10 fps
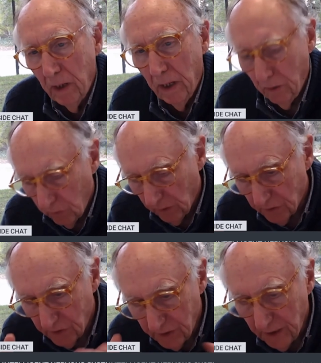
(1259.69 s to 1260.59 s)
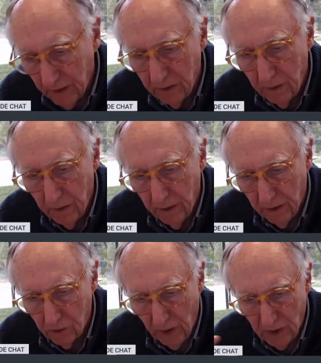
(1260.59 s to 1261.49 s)
And you can see
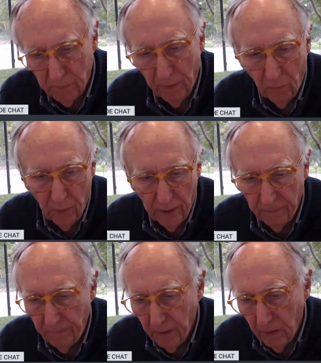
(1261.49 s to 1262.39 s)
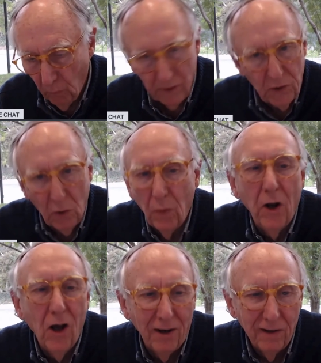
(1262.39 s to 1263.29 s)
in a transparent way what's going
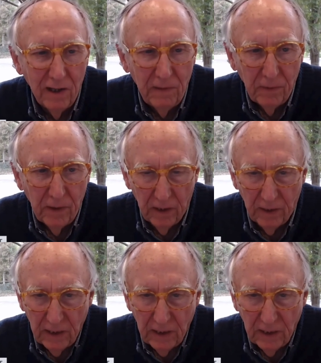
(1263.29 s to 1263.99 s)
on. And